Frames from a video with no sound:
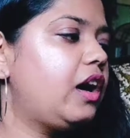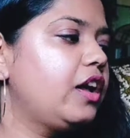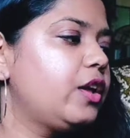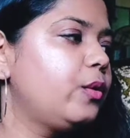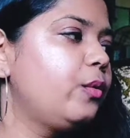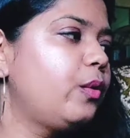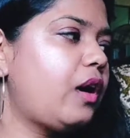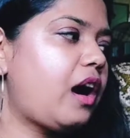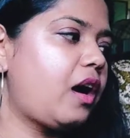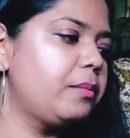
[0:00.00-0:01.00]

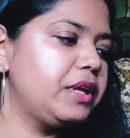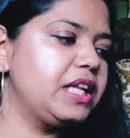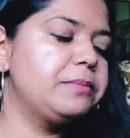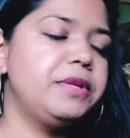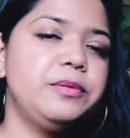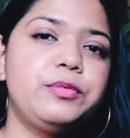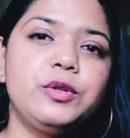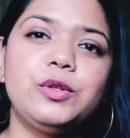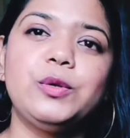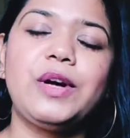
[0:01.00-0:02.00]
You are meeting
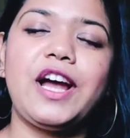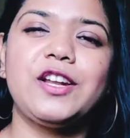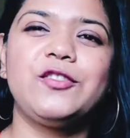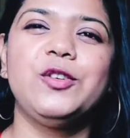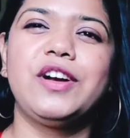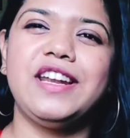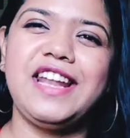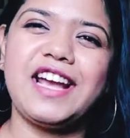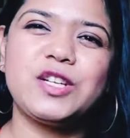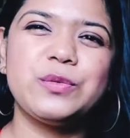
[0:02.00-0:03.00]
people who kind of you
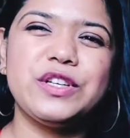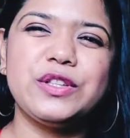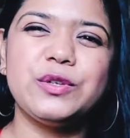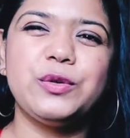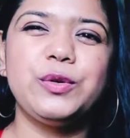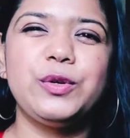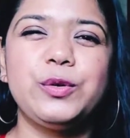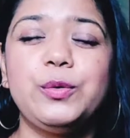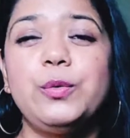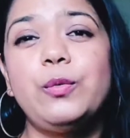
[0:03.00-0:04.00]
connect with, who
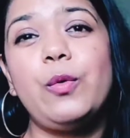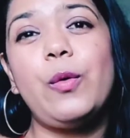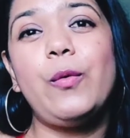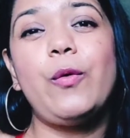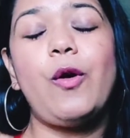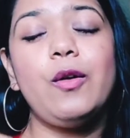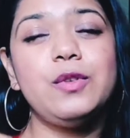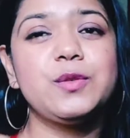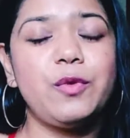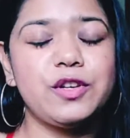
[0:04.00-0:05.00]
you
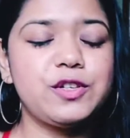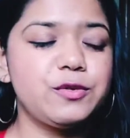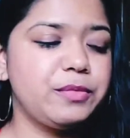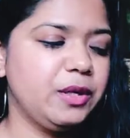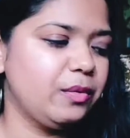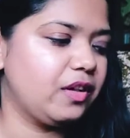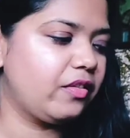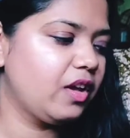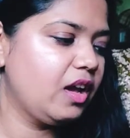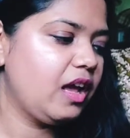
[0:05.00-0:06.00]
always wanted to be with,
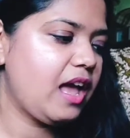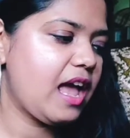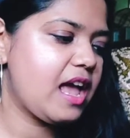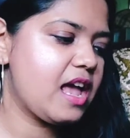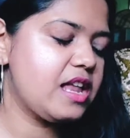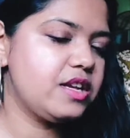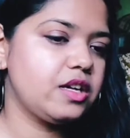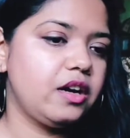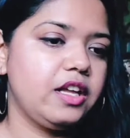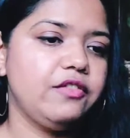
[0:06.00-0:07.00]
and
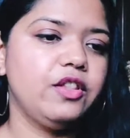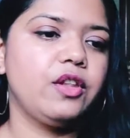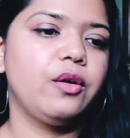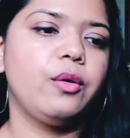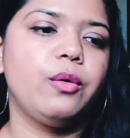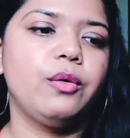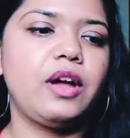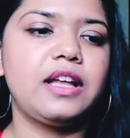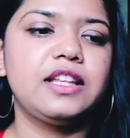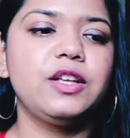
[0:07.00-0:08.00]
even though
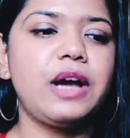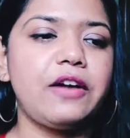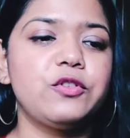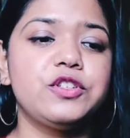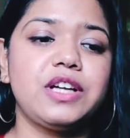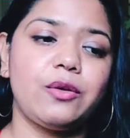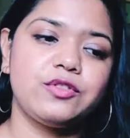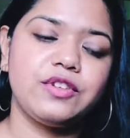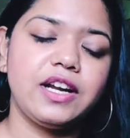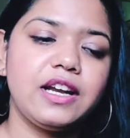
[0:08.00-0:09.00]
I think you have your
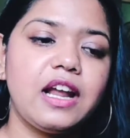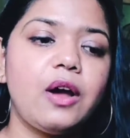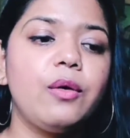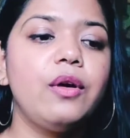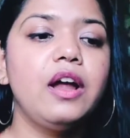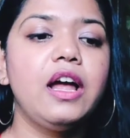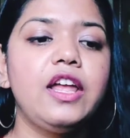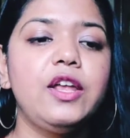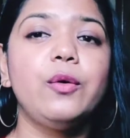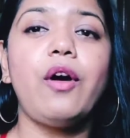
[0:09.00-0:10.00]
doubts right now,
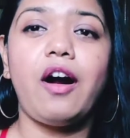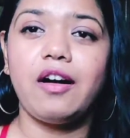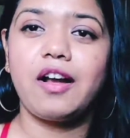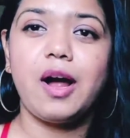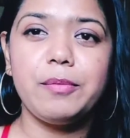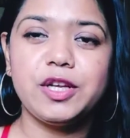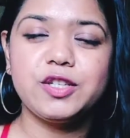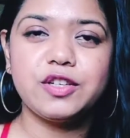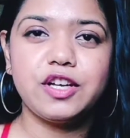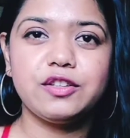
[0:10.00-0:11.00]
you are
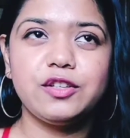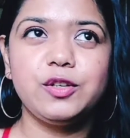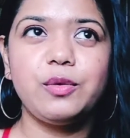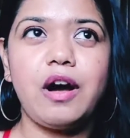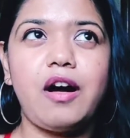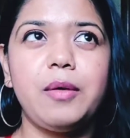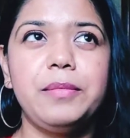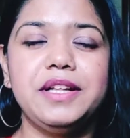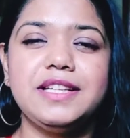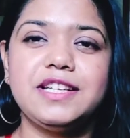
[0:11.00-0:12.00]
coming together. You are
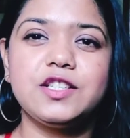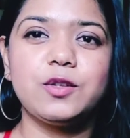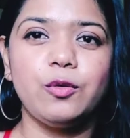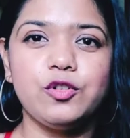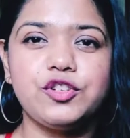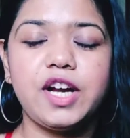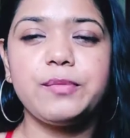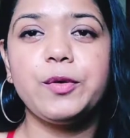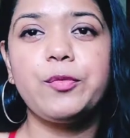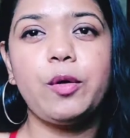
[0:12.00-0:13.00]
building a soul
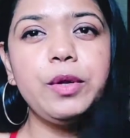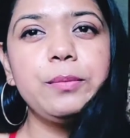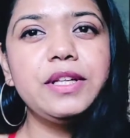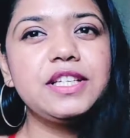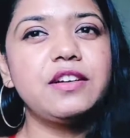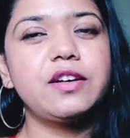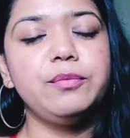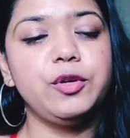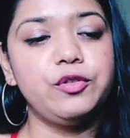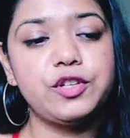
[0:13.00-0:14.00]
tribe. You're probably building a
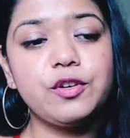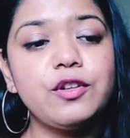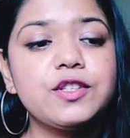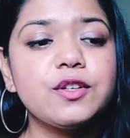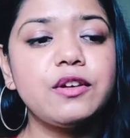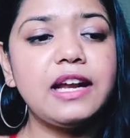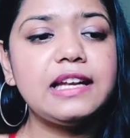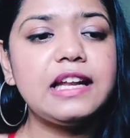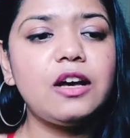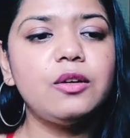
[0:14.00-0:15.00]
community also
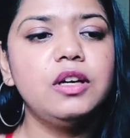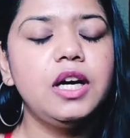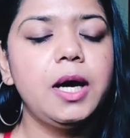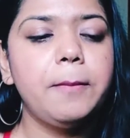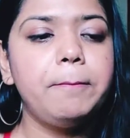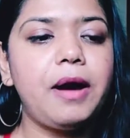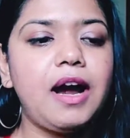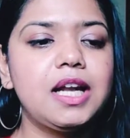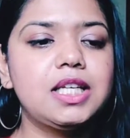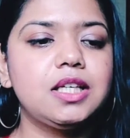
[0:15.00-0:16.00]
right now,
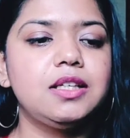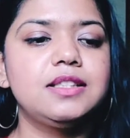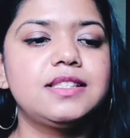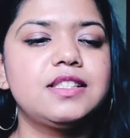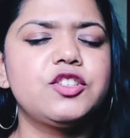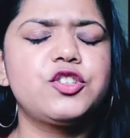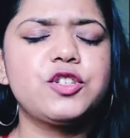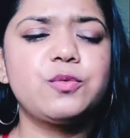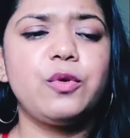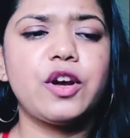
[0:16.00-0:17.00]
but this is
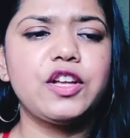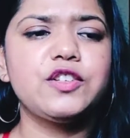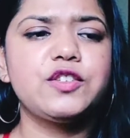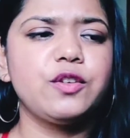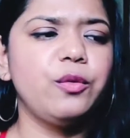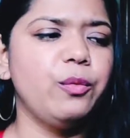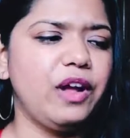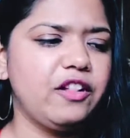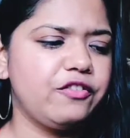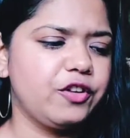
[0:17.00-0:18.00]
just working so
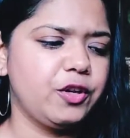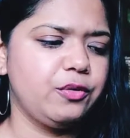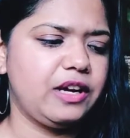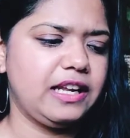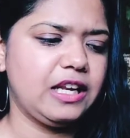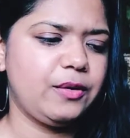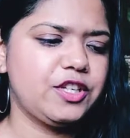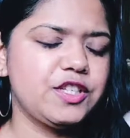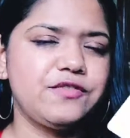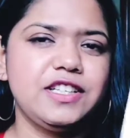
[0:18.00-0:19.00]
well for you right now.
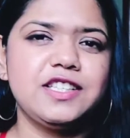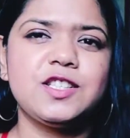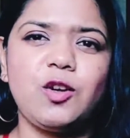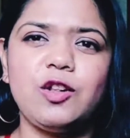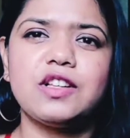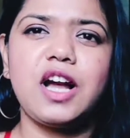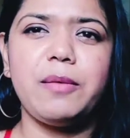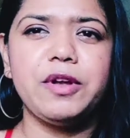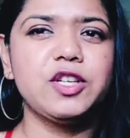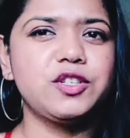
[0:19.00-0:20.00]
I just feel it's all
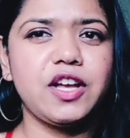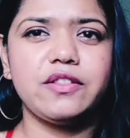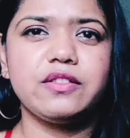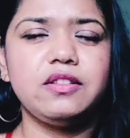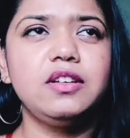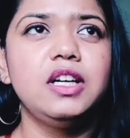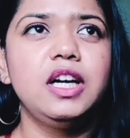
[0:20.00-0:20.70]
coming together.